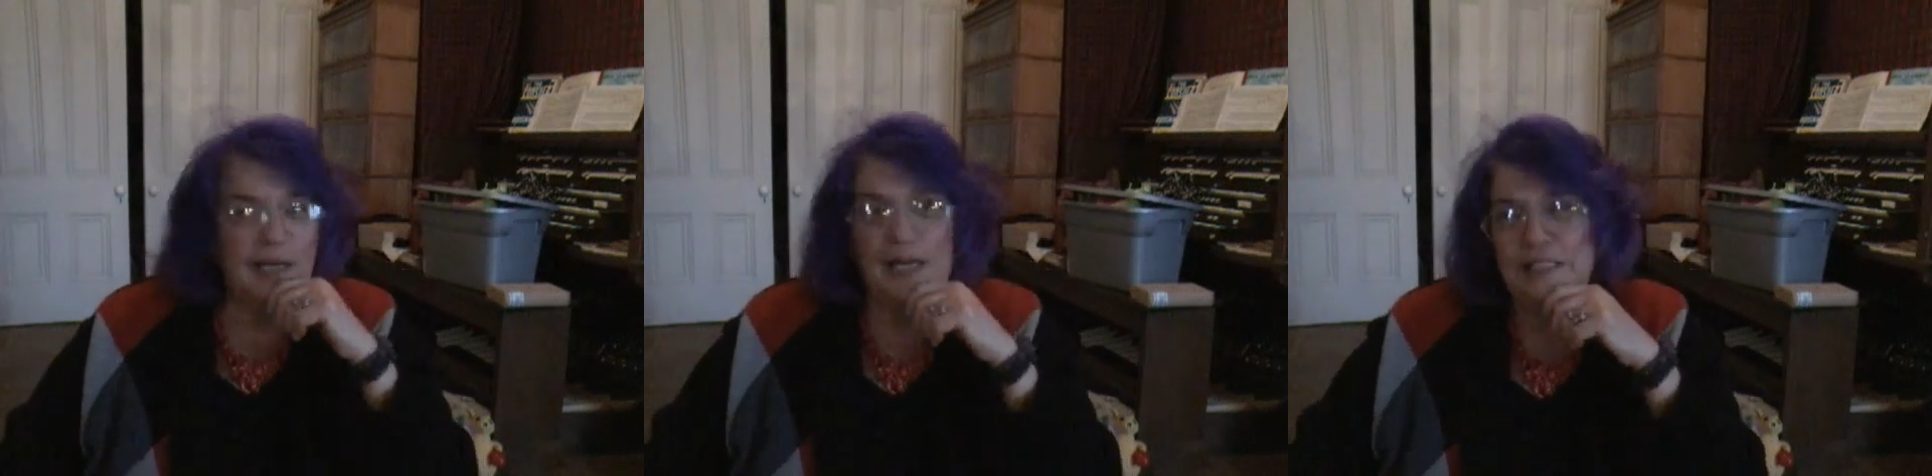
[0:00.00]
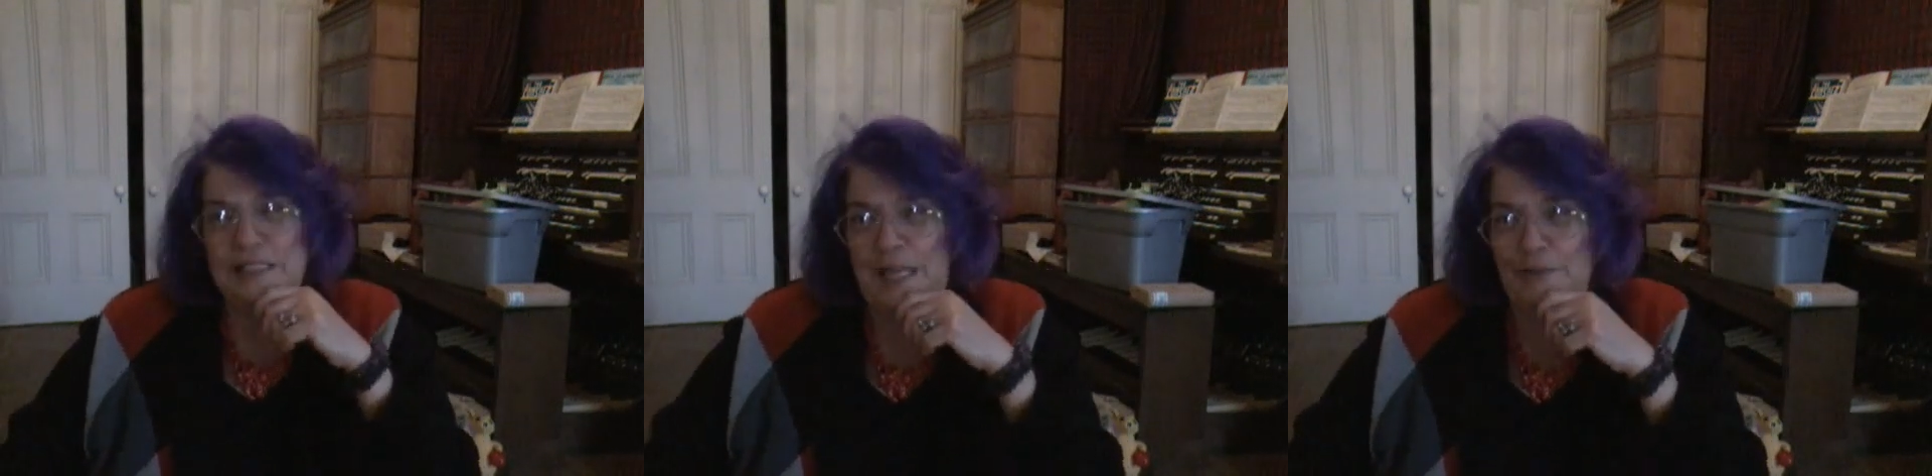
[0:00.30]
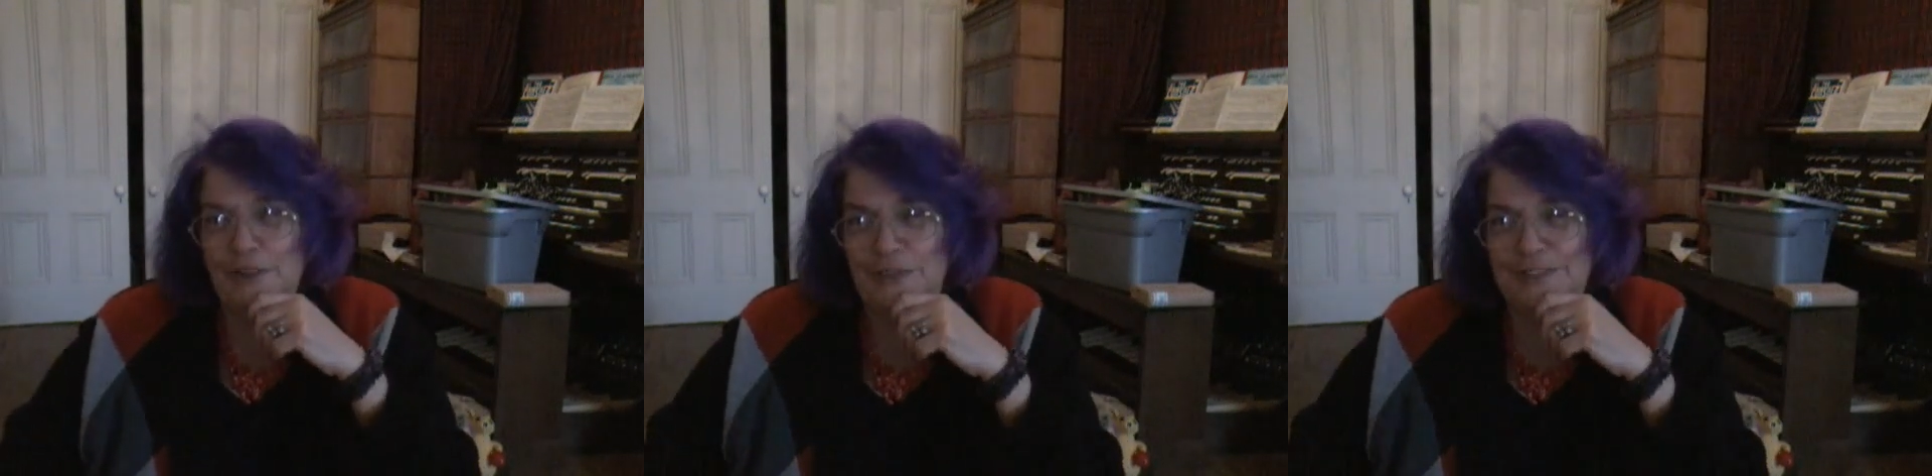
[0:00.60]
I did
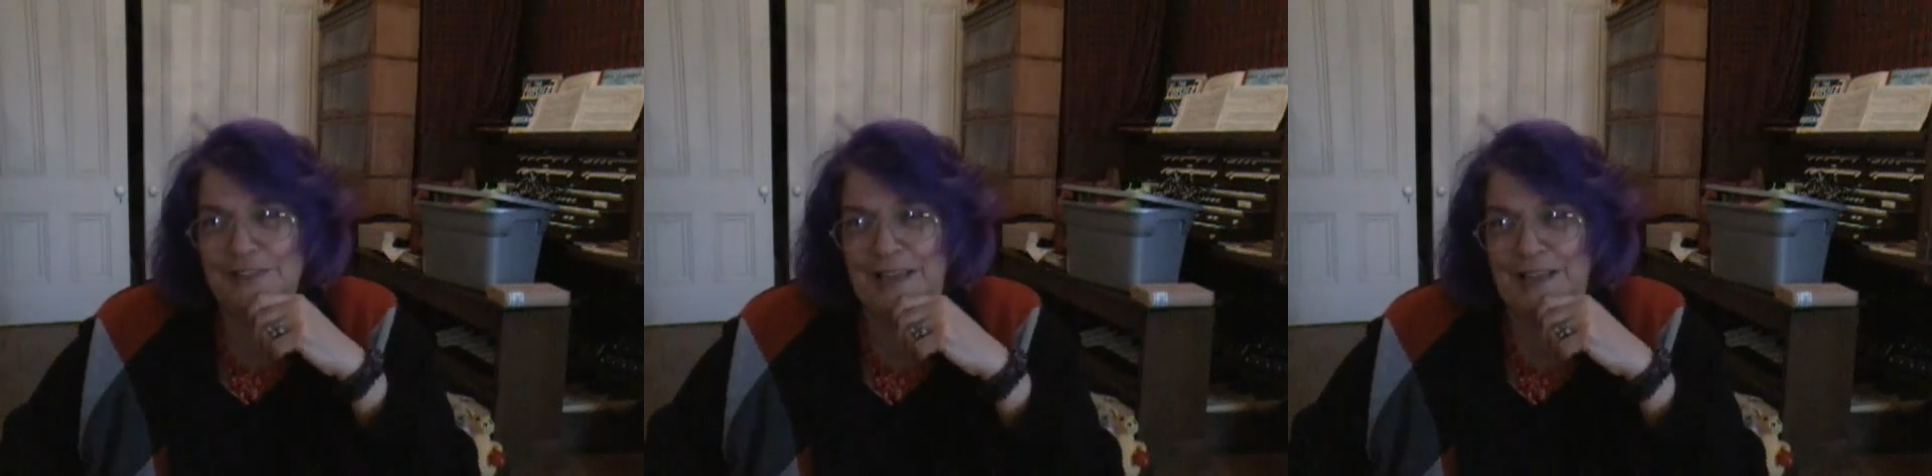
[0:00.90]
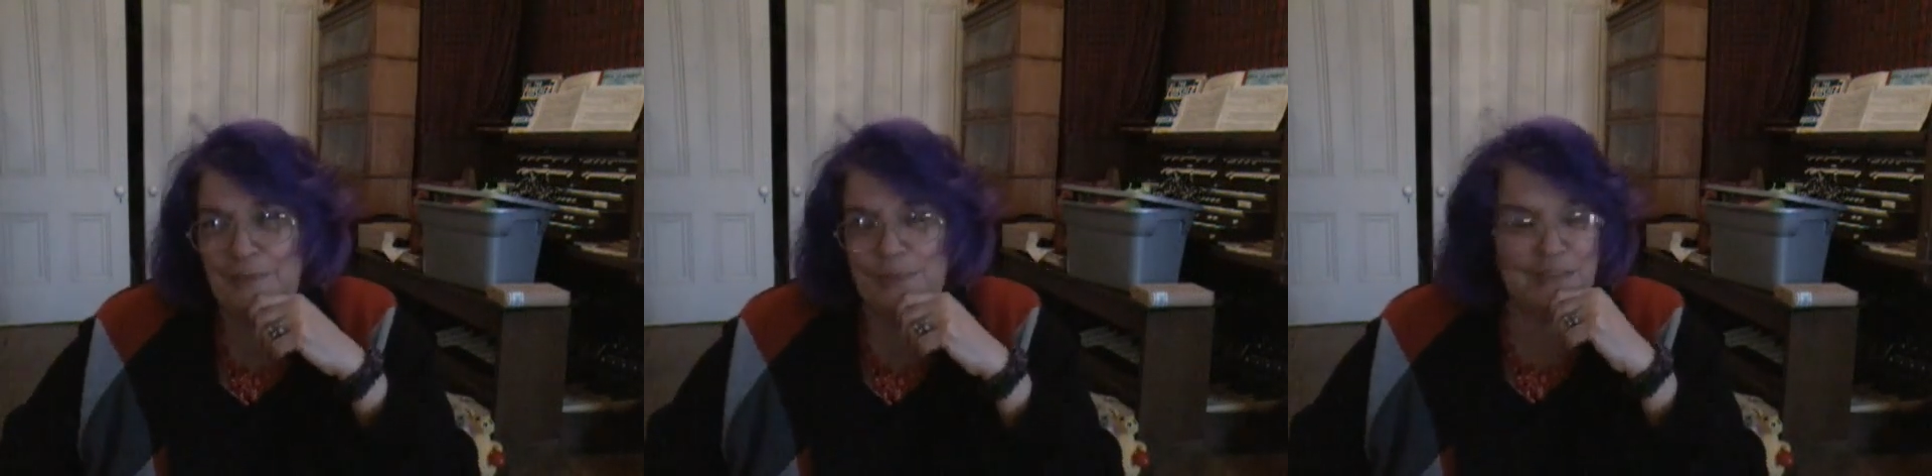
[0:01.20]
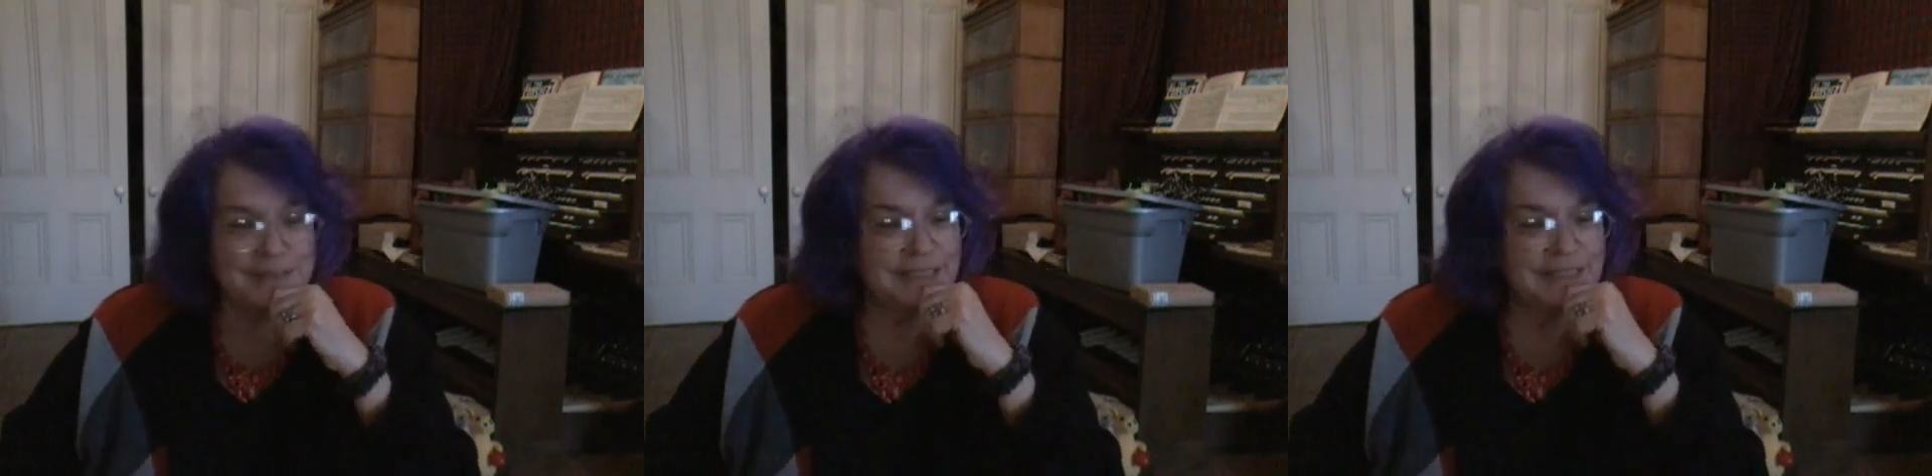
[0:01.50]
have a good life when
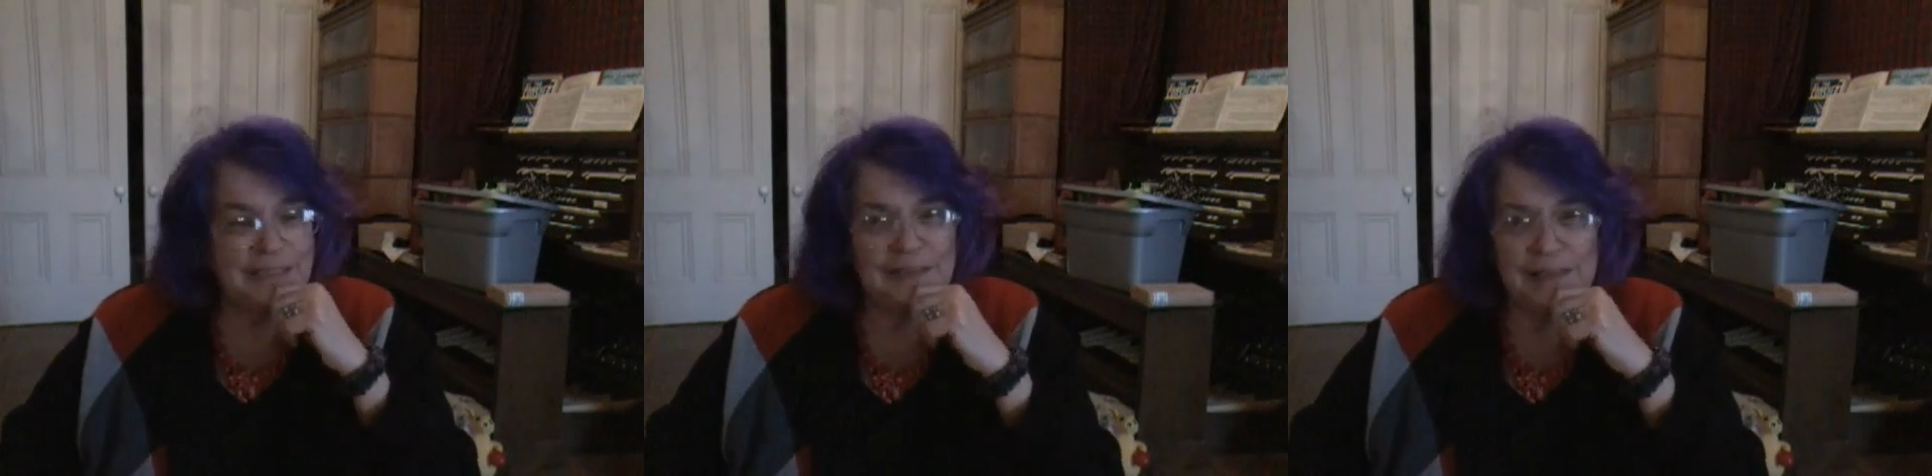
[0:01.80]
I was a kid.